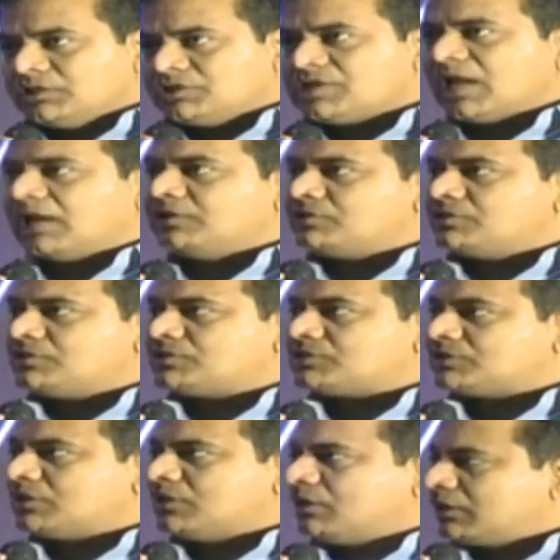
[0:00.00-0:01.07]
the challenge
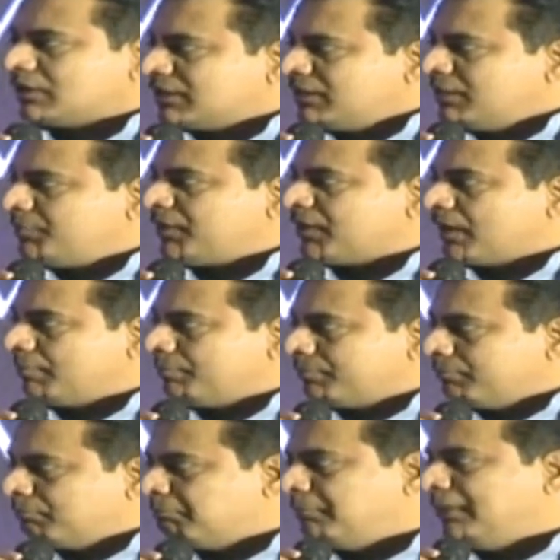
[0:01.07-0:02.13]
is keeping
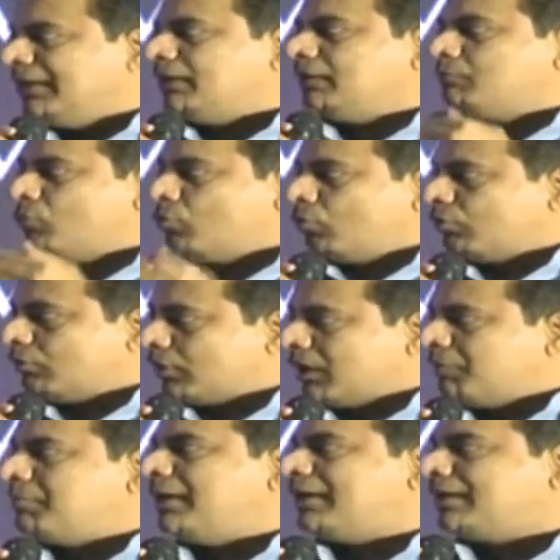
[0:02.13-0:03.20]
up, building more,
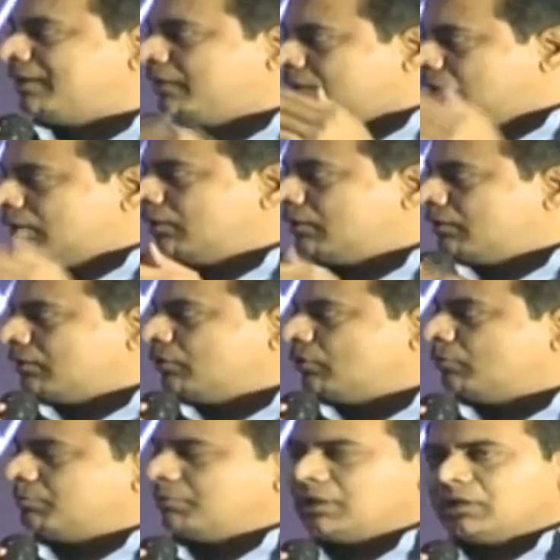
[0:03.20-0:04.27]
and making, you
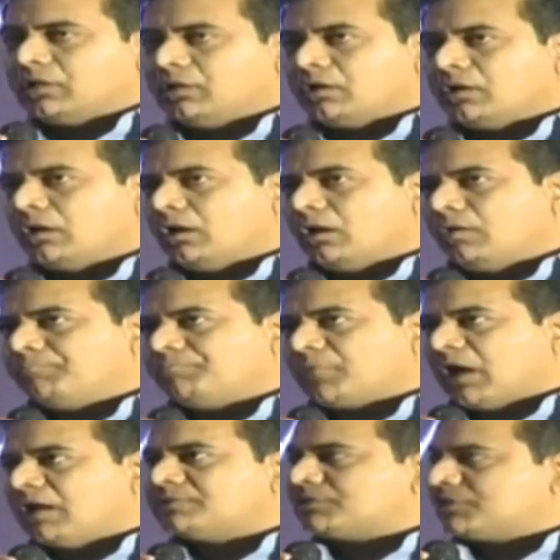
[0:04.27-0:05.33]
know, making
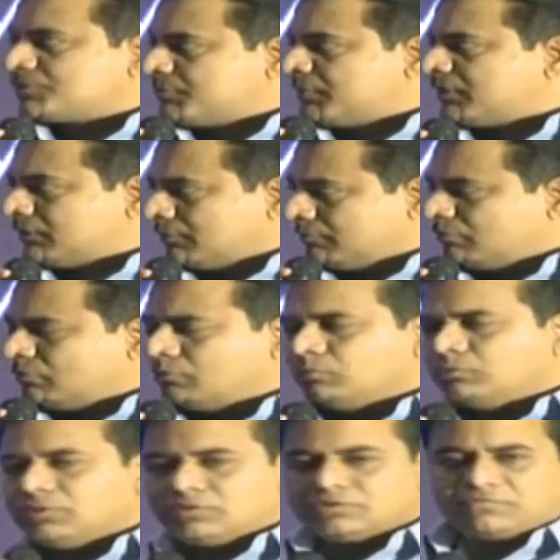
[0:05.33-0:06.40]
ourselves better. You
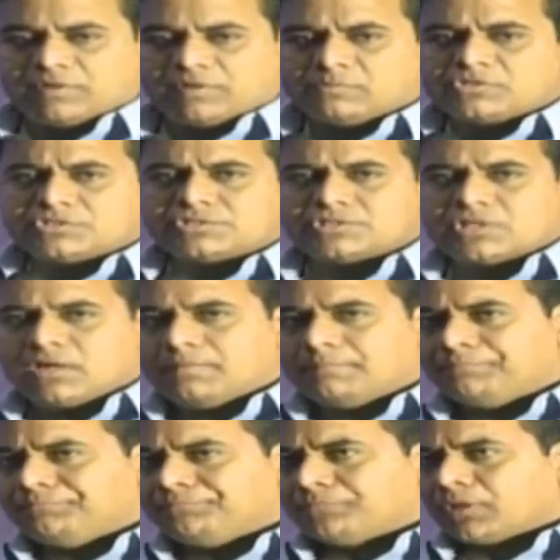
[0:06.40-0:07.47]
know, a famous
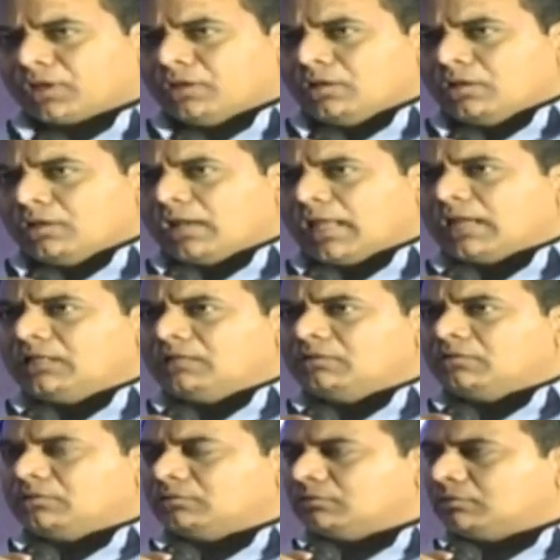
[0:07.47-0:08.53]

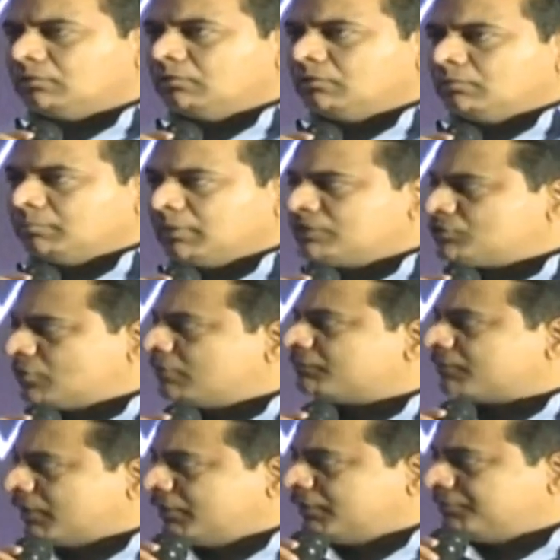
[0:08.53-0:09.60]
line by John
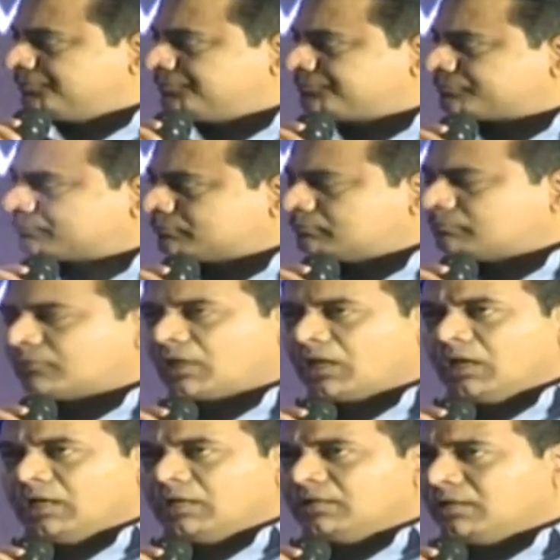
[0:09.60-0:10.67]
F. Kennedy,
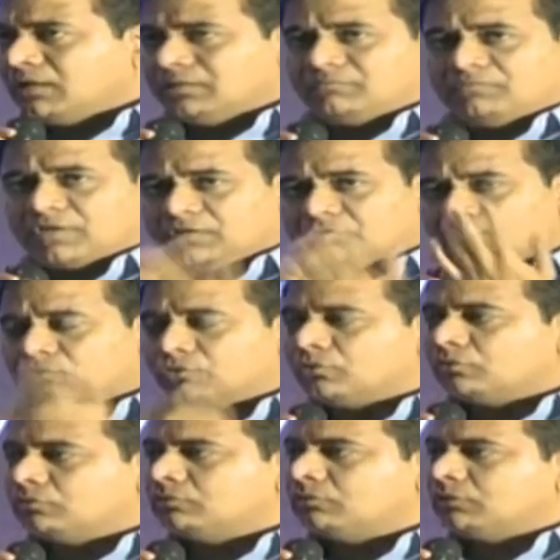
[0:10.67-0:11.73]
and in fact, if you
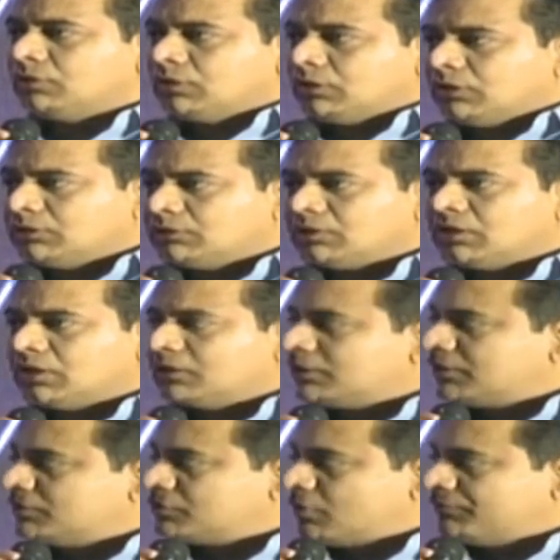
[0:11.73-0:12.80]
go to Nitin
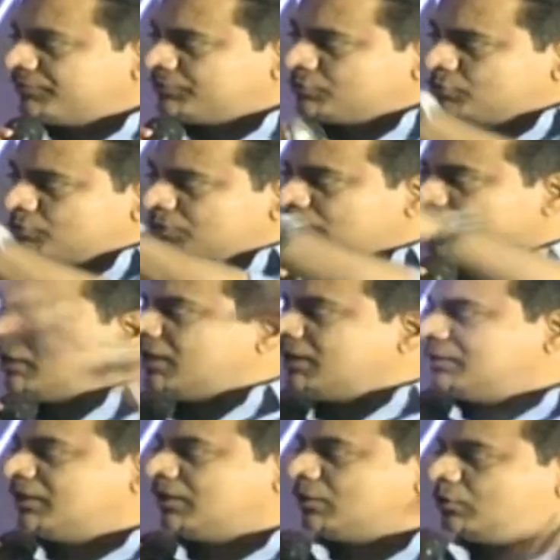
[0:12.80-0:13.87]
Gadkari's office, you see it
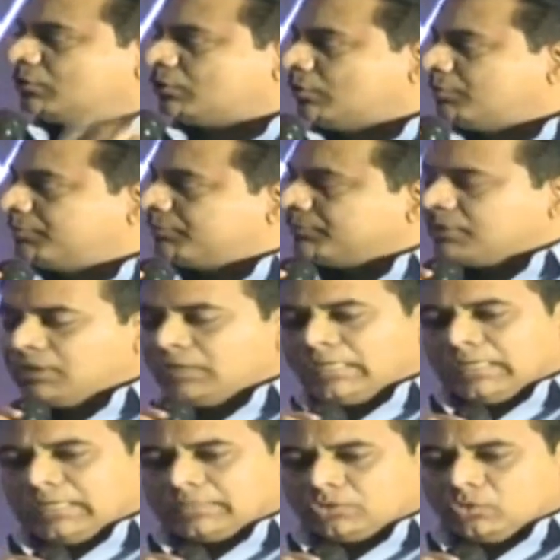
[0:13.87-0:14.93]
right there on top.
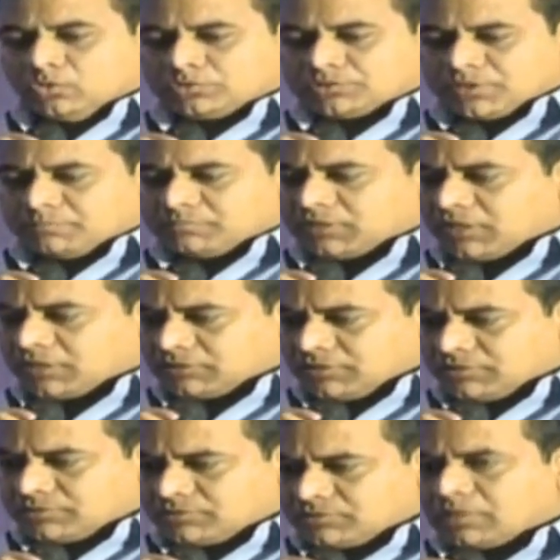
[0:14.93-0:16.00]
It goes something like
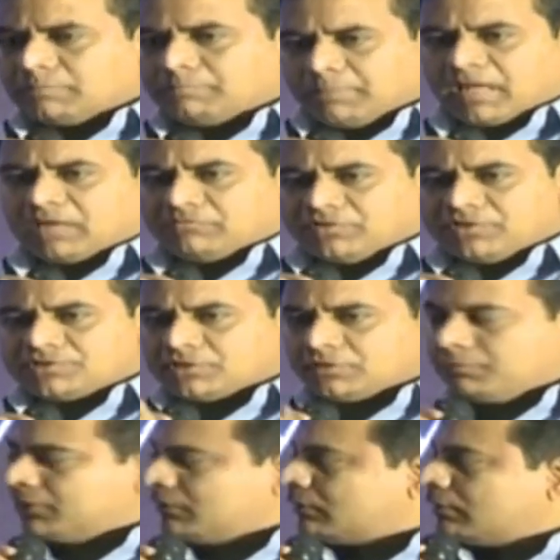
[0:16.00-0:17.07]
this. I'm paraphrasing
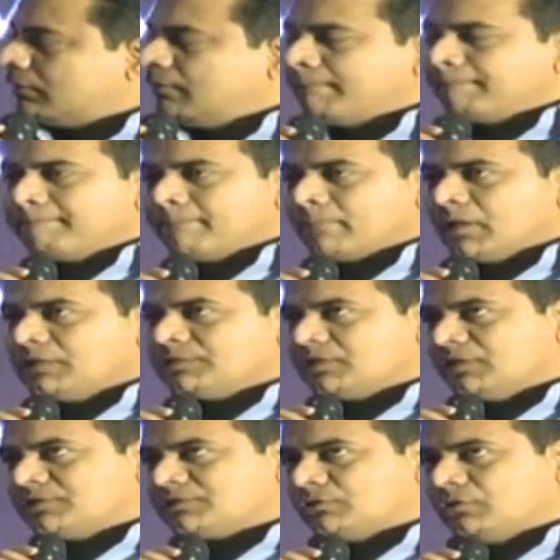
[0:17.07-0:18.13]
a bit.
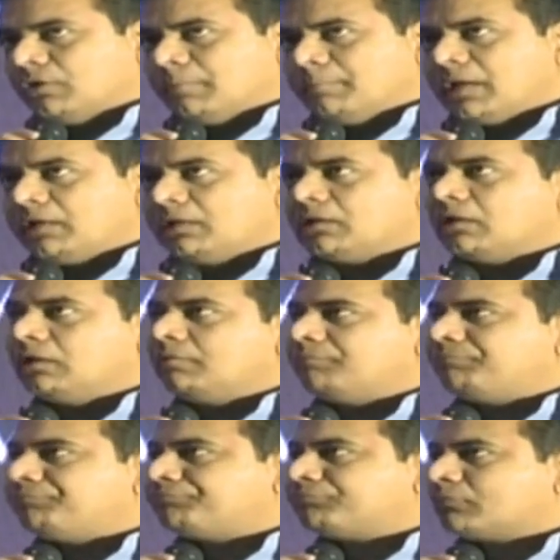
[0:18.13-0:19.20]
It says, you know,
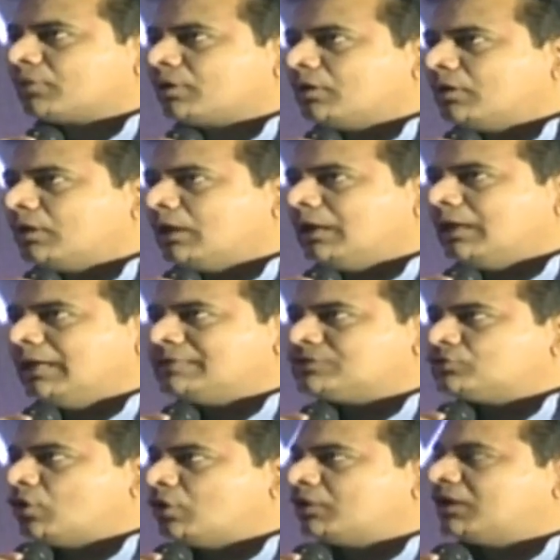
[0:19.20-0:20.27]
America is
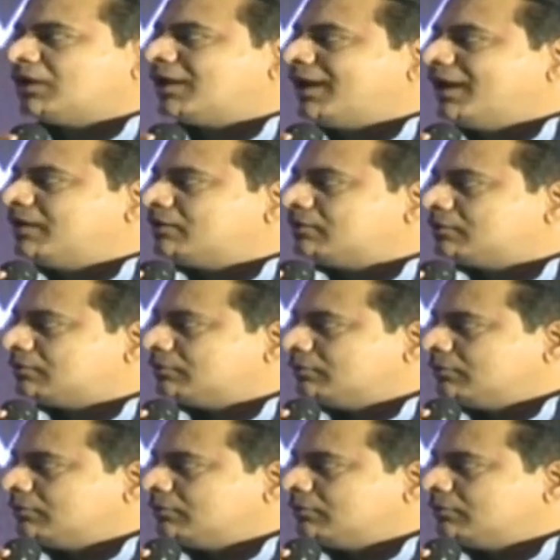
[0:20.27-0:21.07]
not great,